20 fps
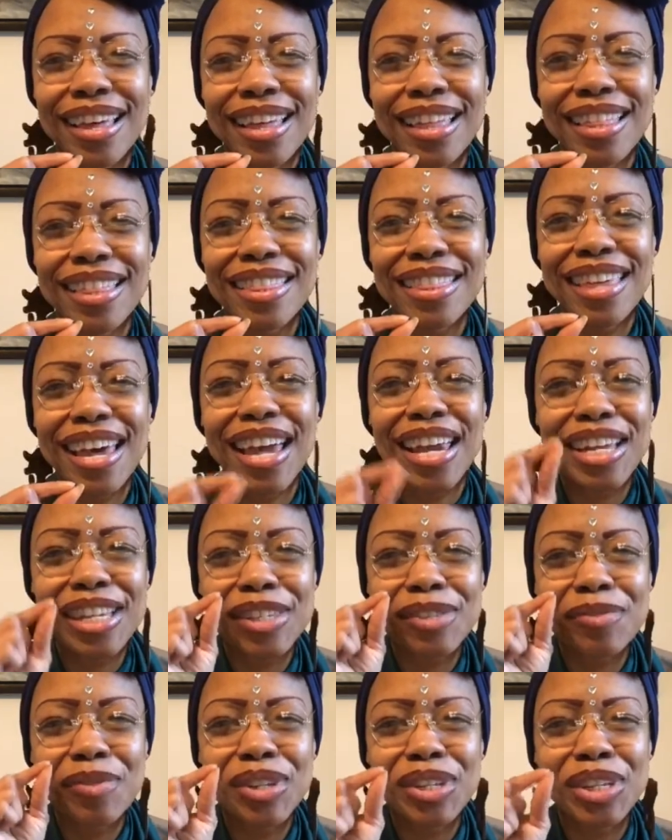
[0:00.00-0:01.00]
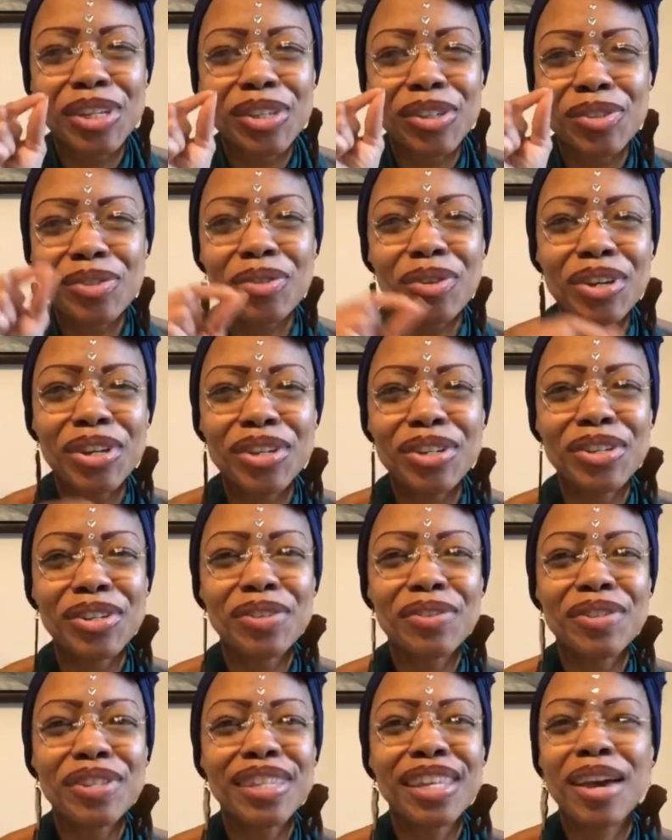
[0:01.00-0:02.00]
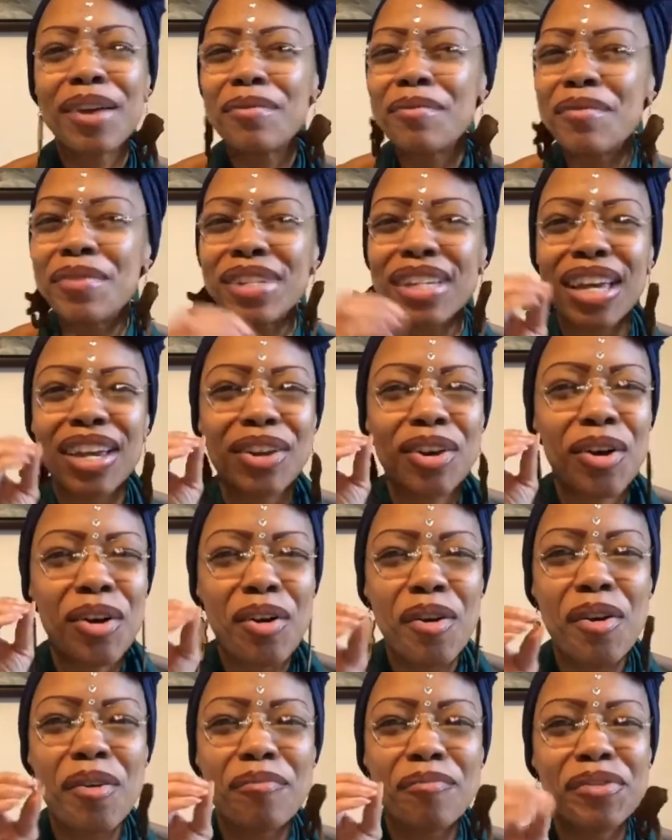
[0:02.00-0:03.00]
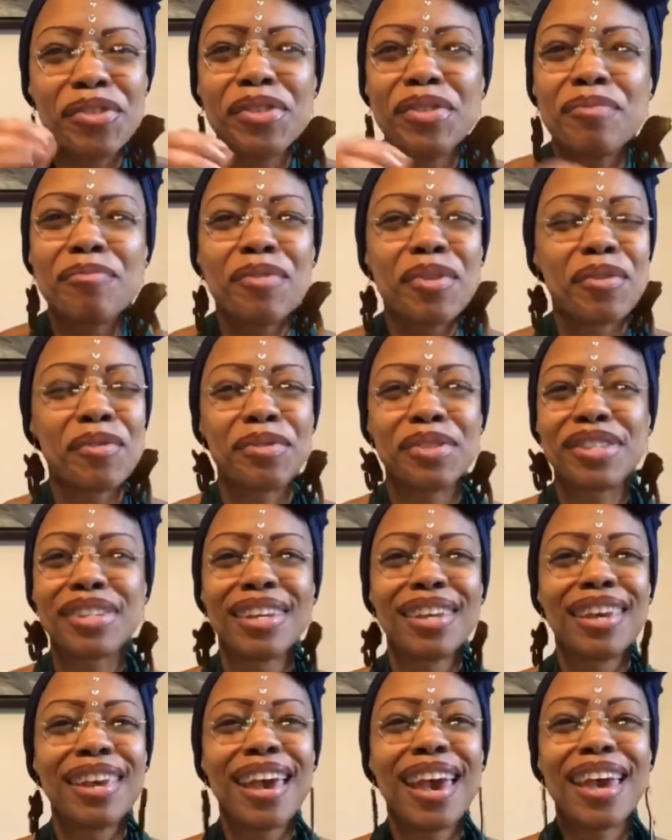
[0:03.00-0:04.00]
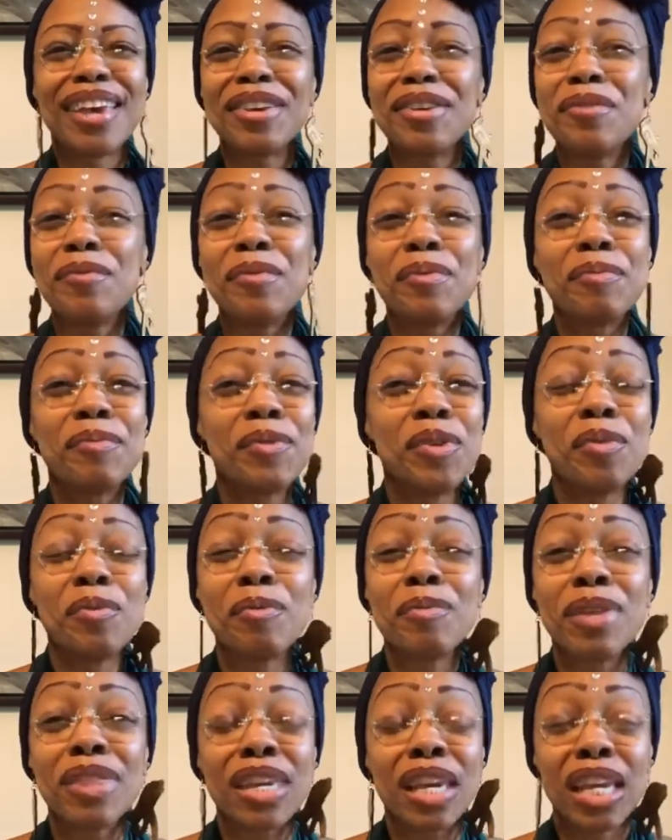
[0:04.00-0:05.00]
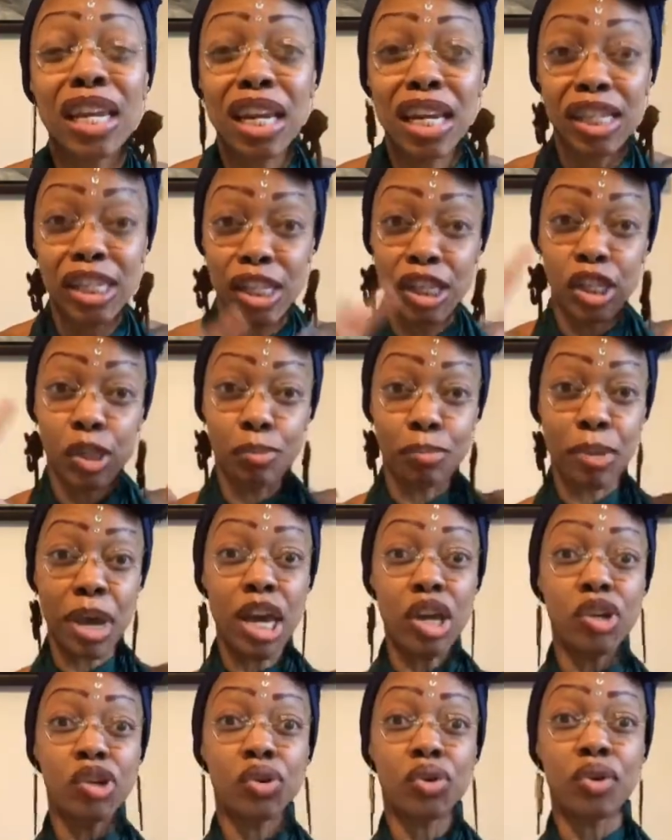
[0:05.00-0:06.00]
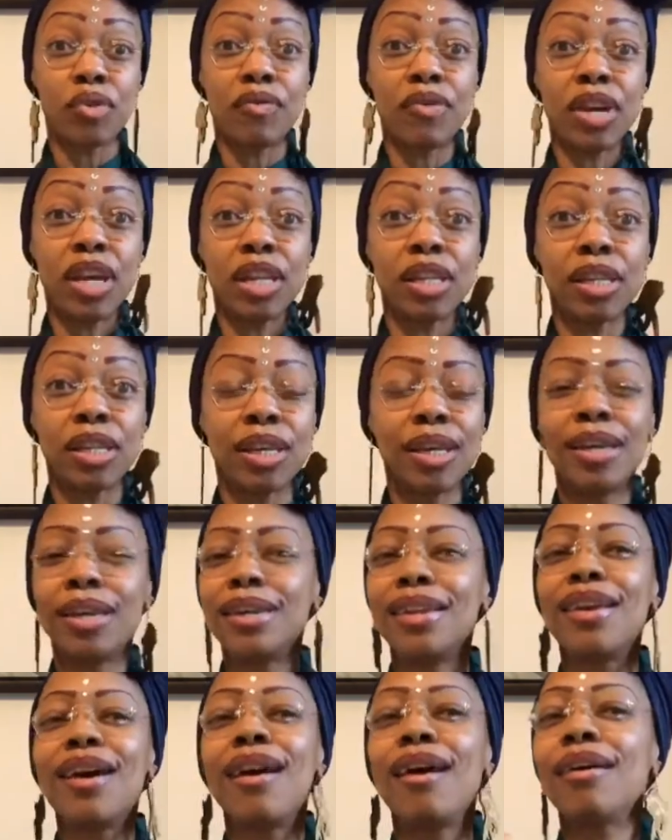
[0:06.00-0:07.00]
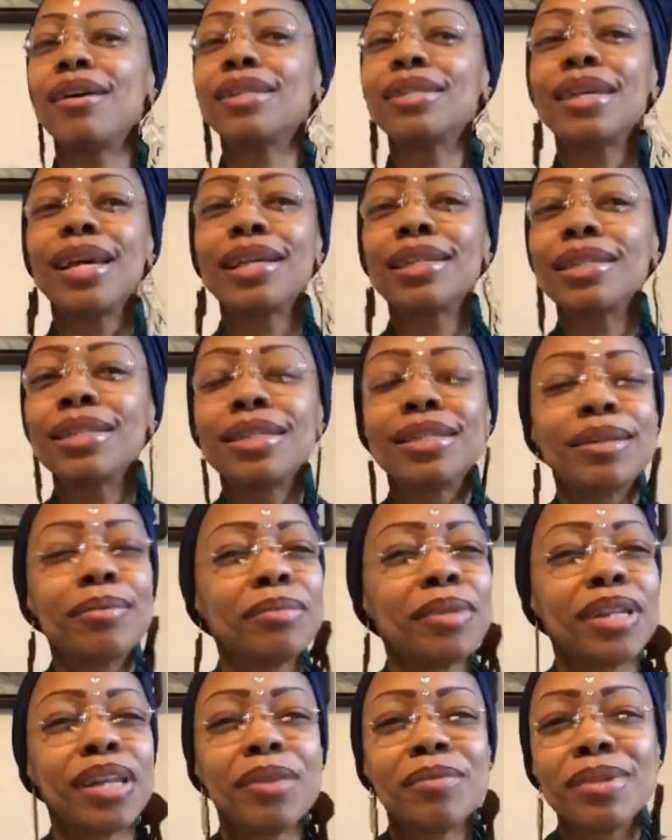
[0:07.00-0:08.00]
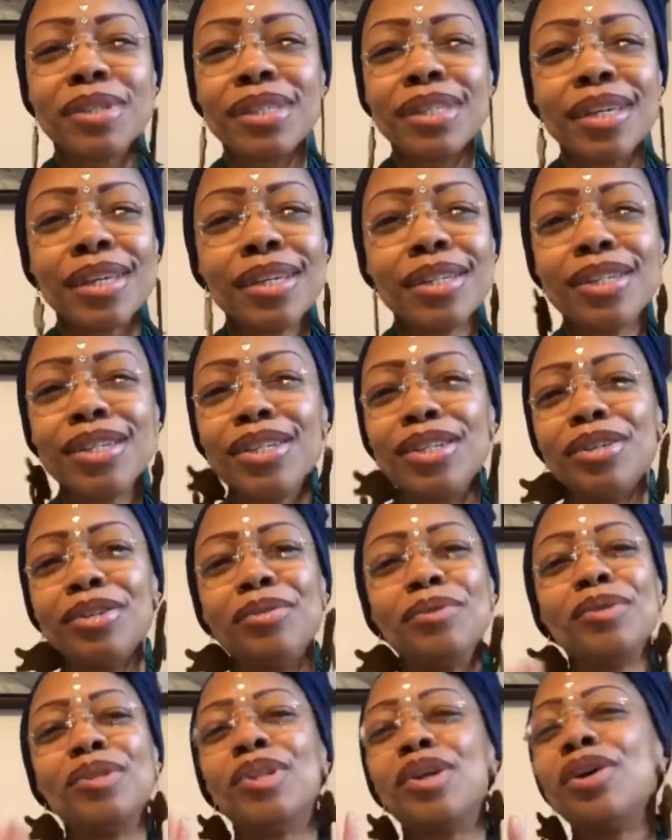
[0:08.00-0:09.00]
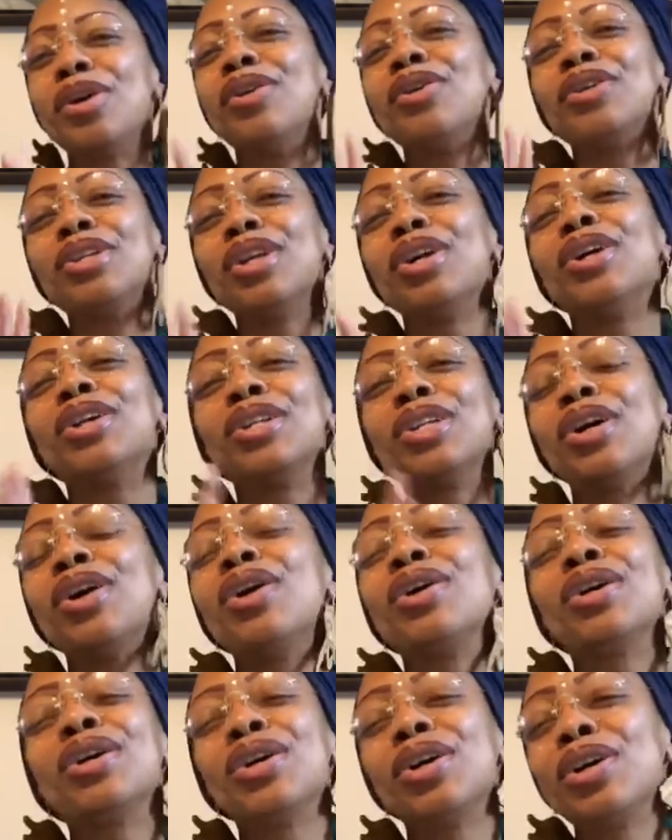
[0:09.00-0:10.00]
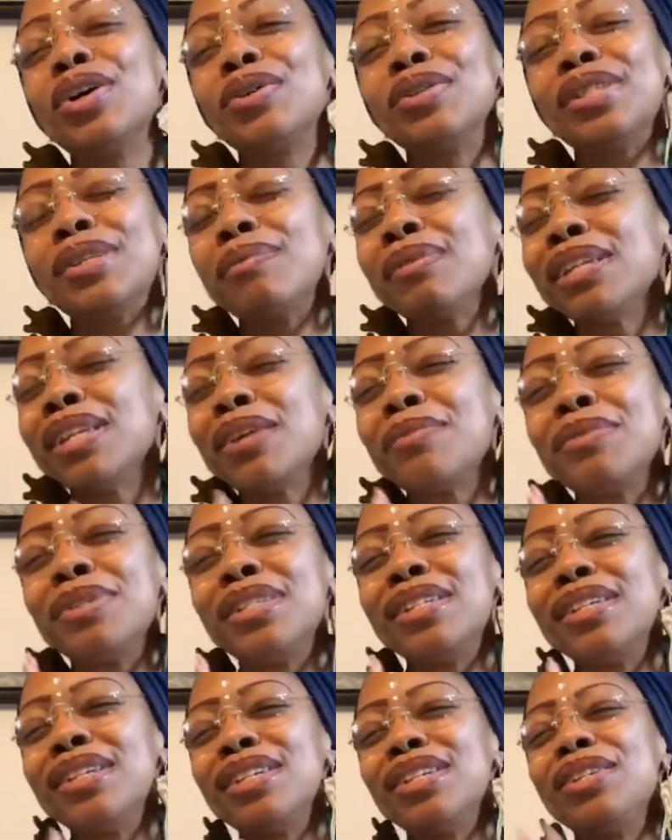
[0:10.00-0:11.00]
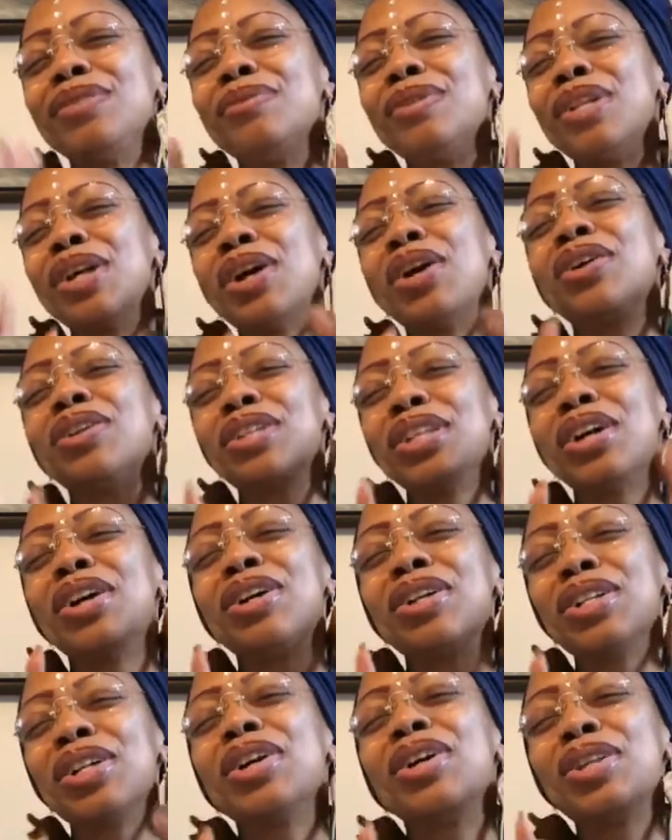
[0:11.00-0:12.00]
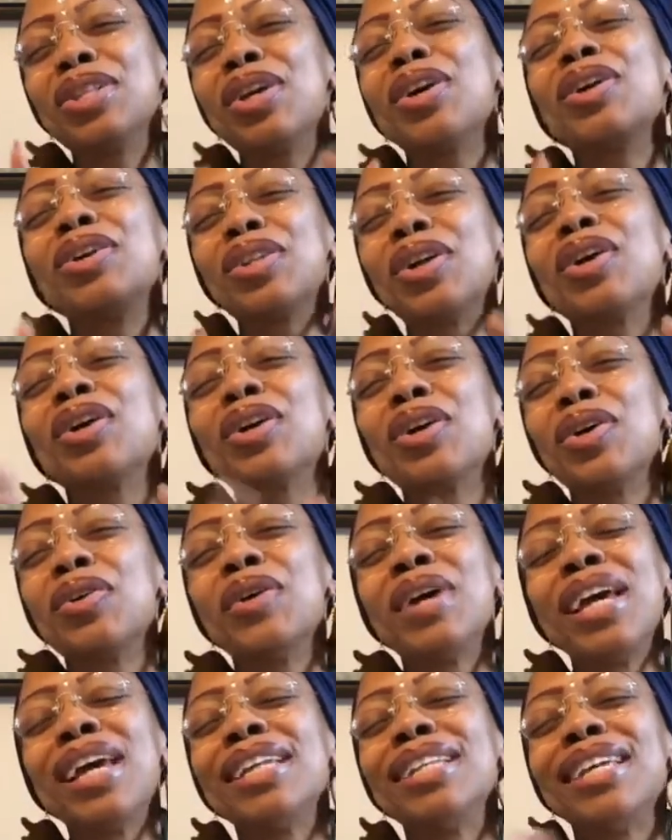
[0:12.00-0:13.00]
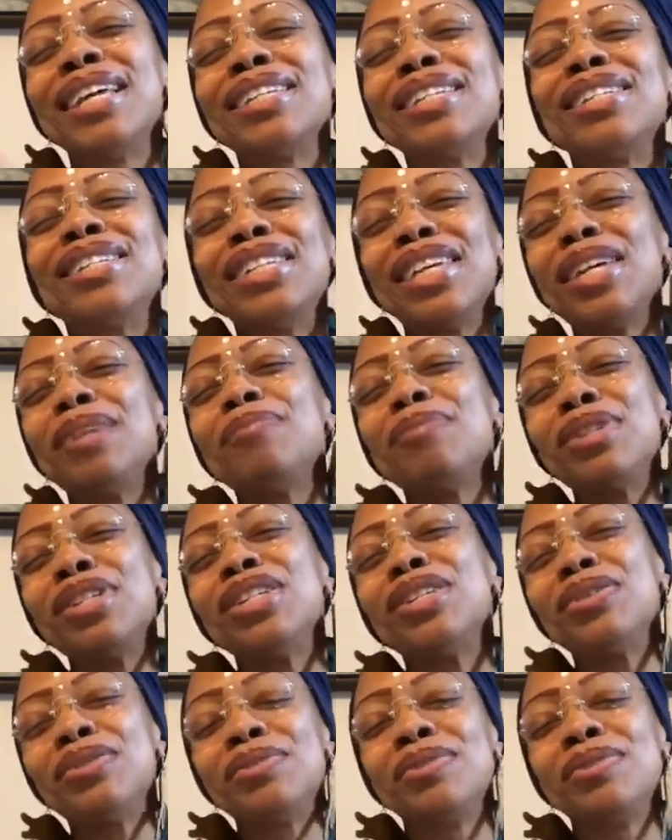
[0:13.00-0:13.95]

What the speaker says: that is what is triggered you, that harmed you the most, and you would be thinking that it's this major event. No, it's actually something that was said to you long ago, something that was done to you long ago that shaped you